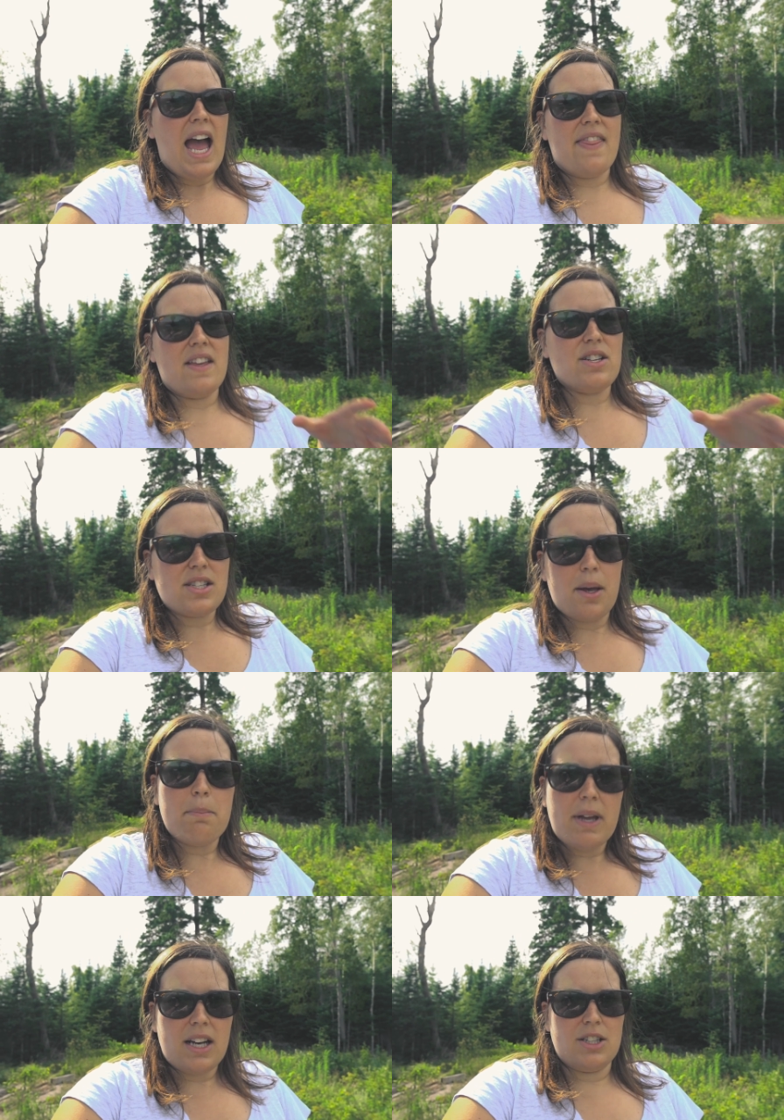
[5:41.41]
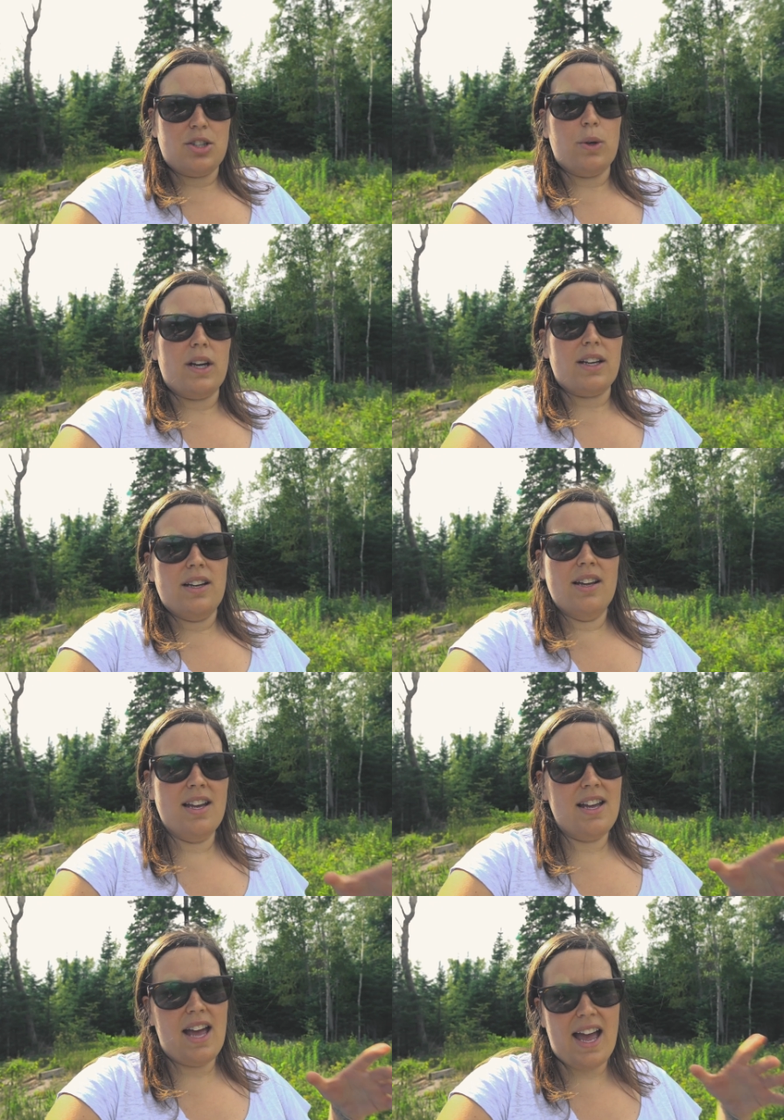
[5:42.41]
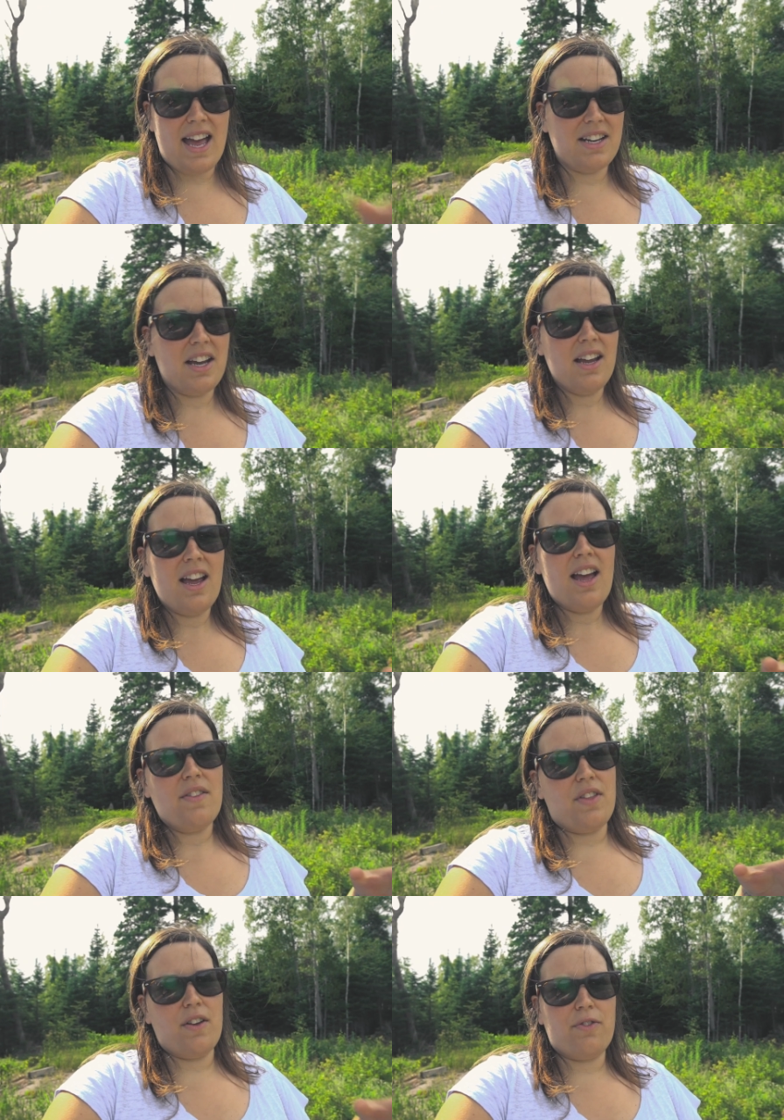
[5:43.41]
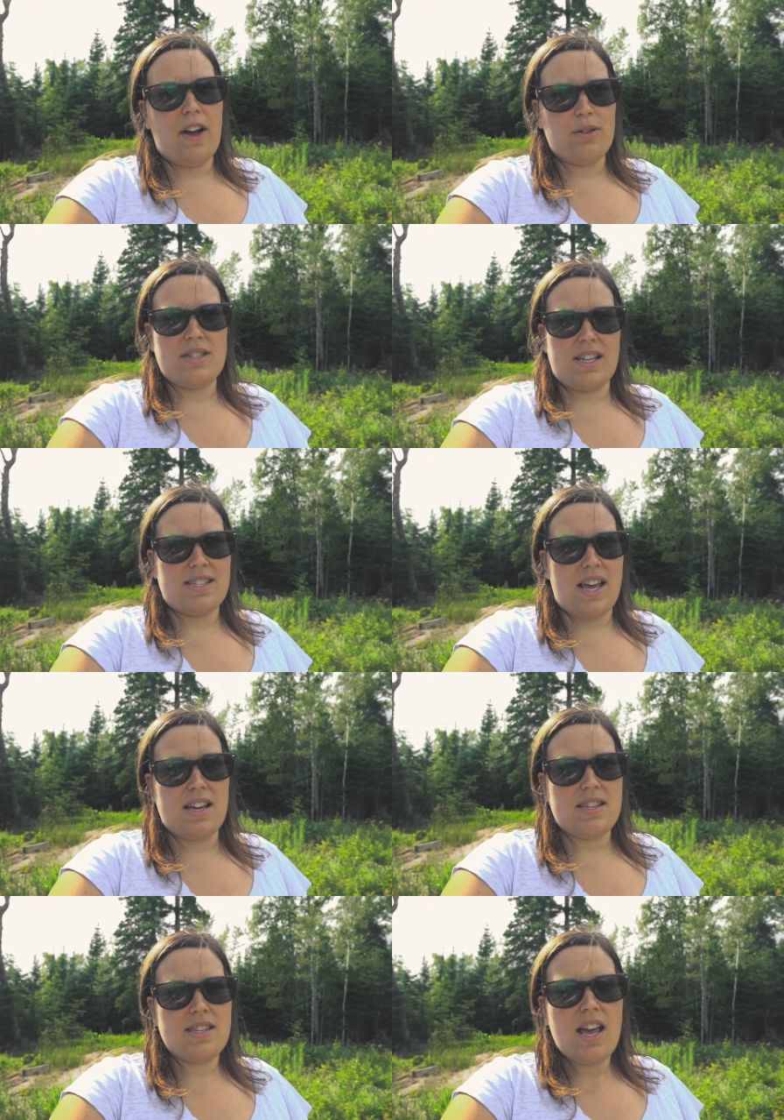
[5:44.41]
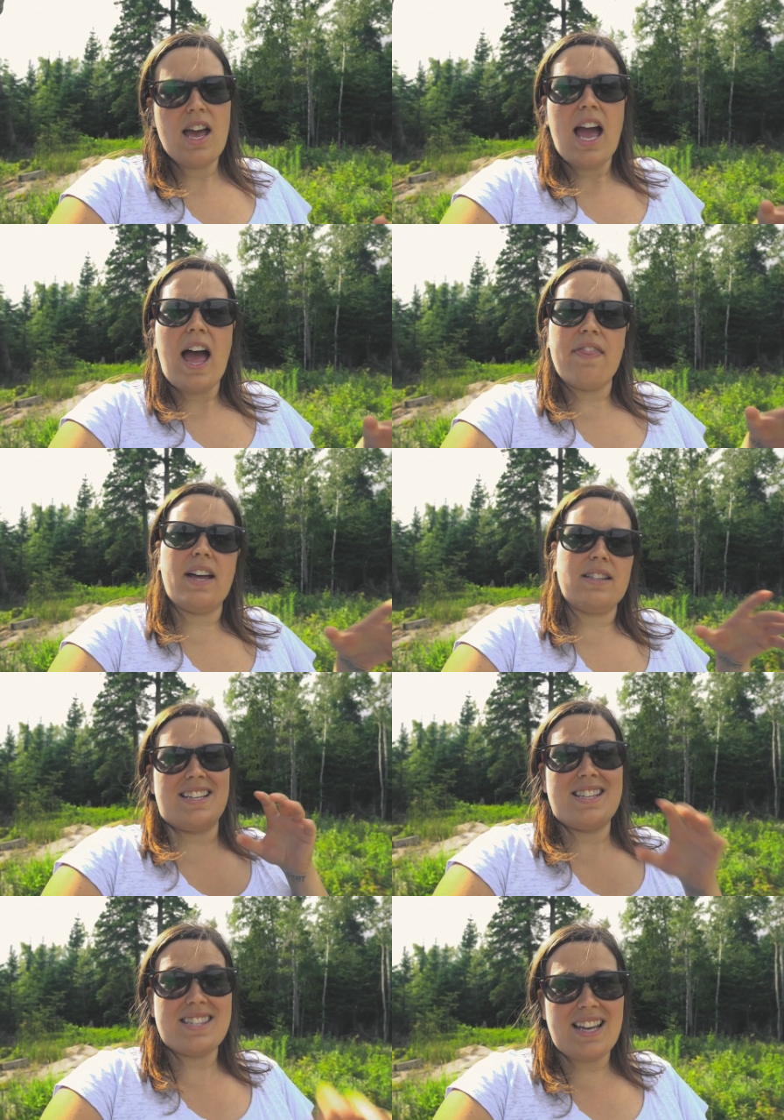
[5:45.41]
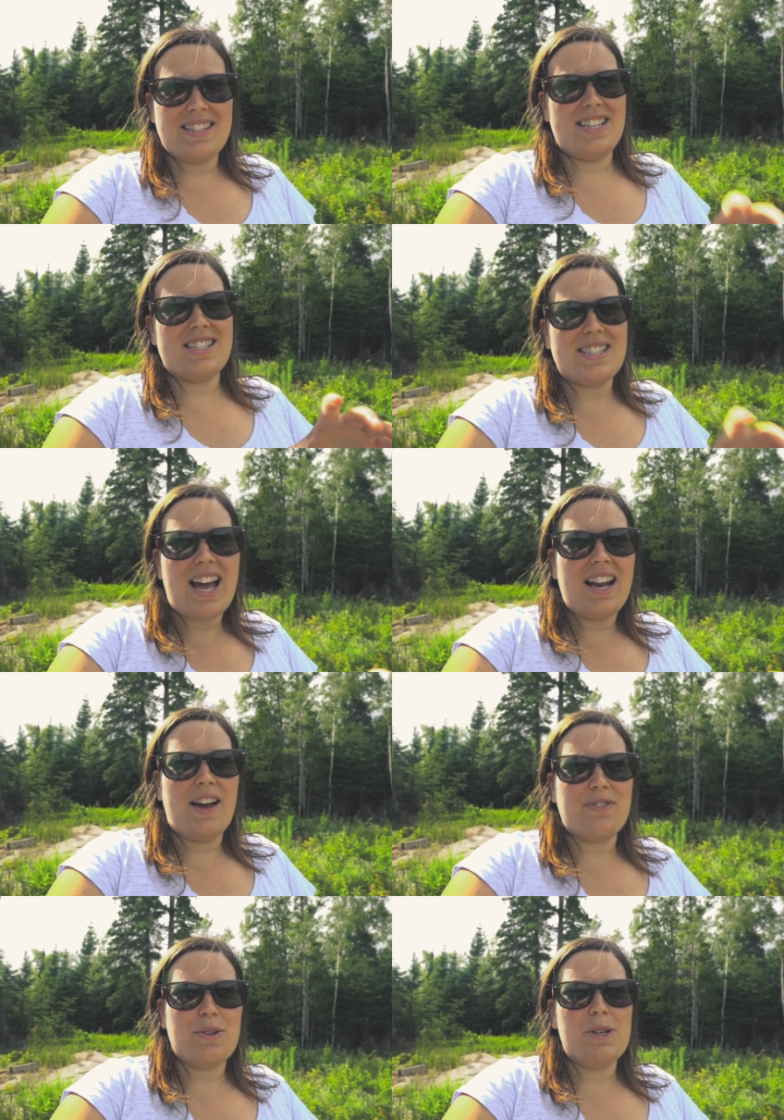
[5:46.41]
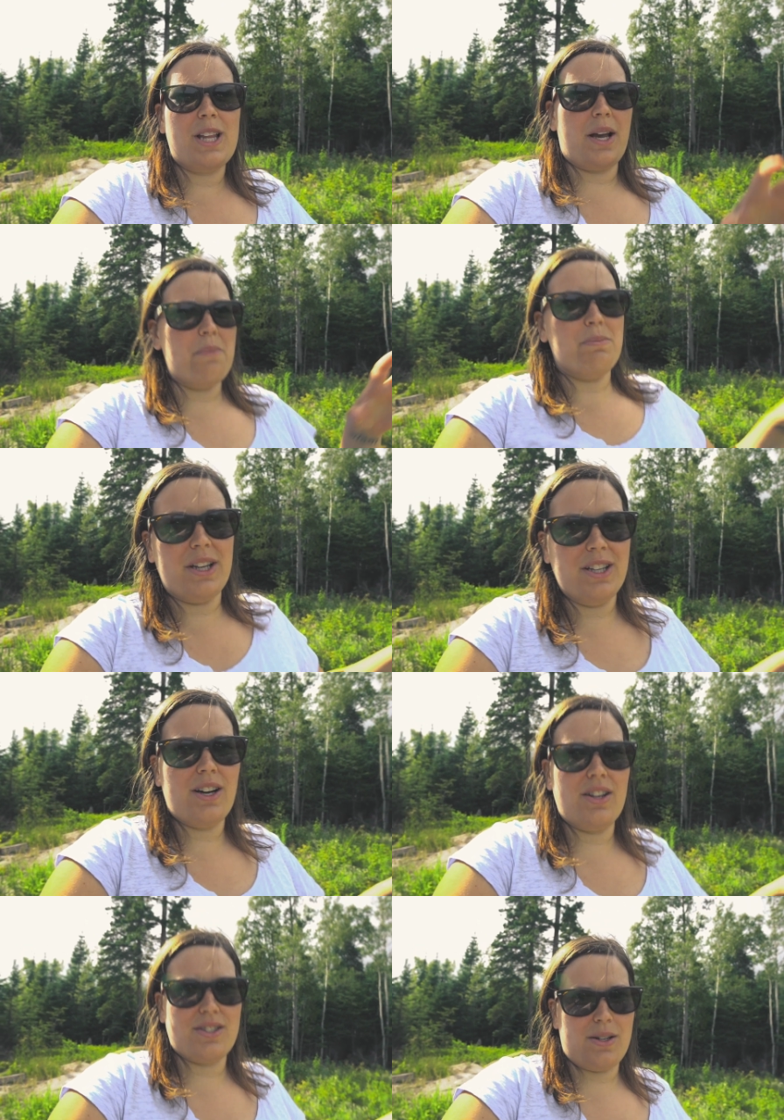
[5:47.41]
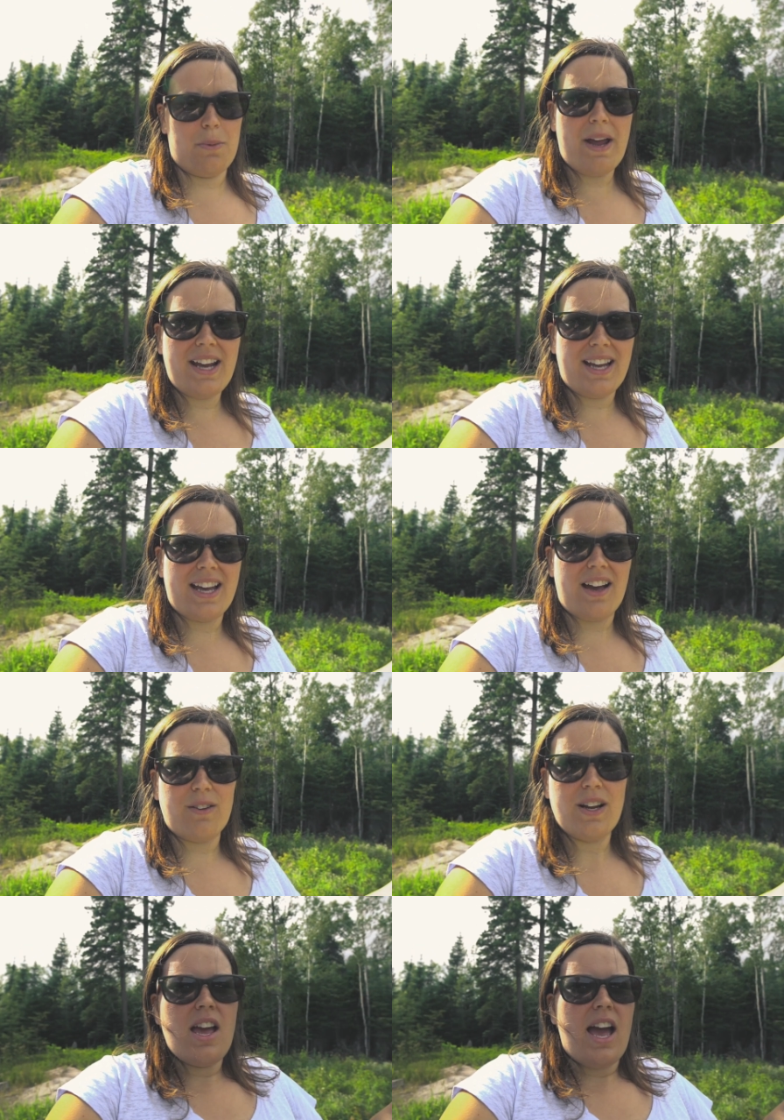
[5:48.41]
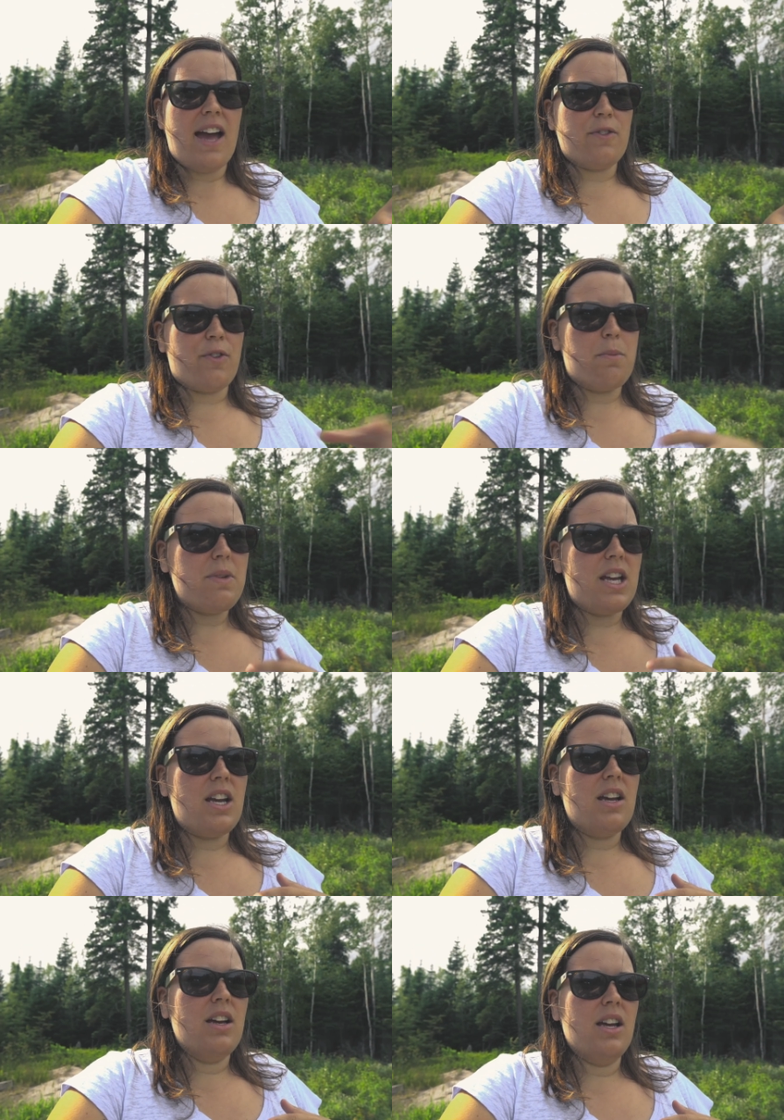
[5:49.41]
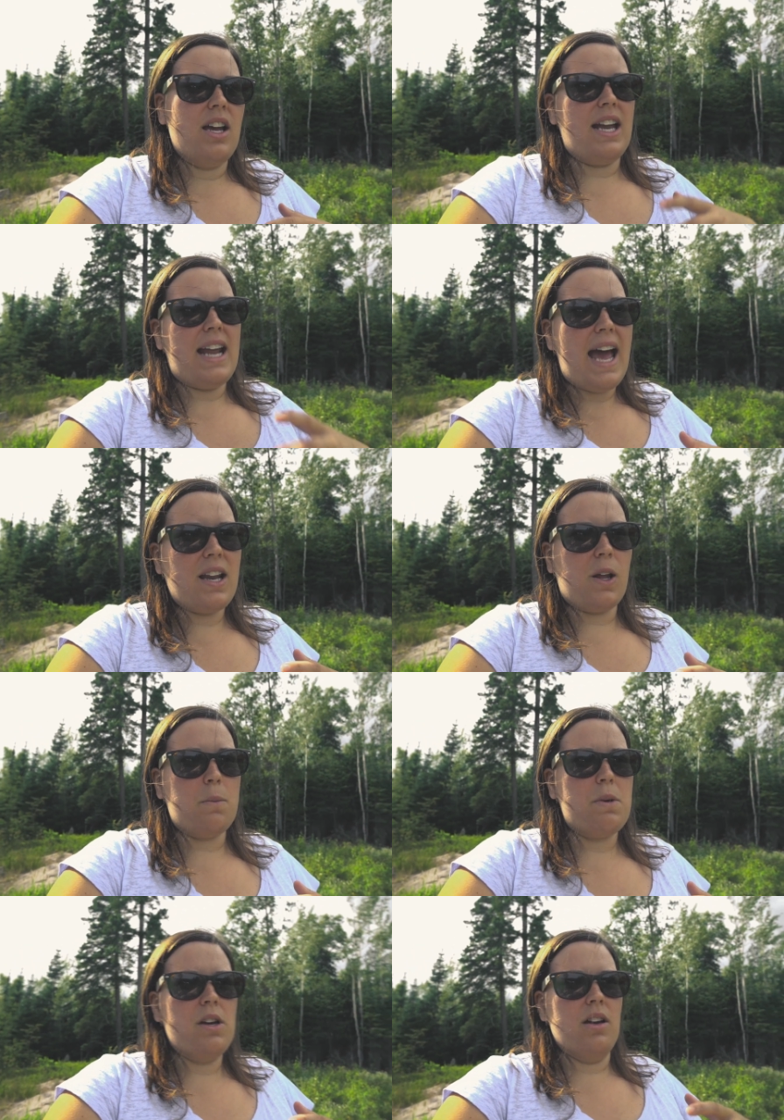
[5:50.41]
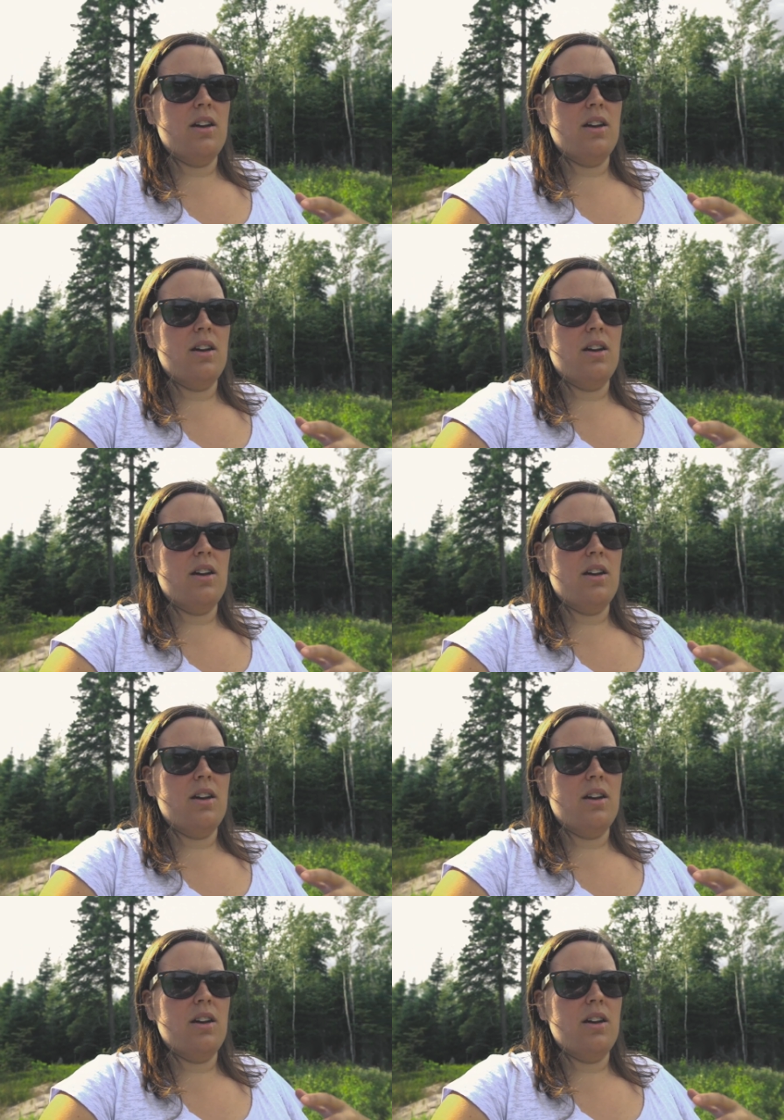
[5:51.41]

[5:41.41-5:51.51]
and they just committed to it and they found success and that success does not have to be like a million dollars in your bank account and for me and Adam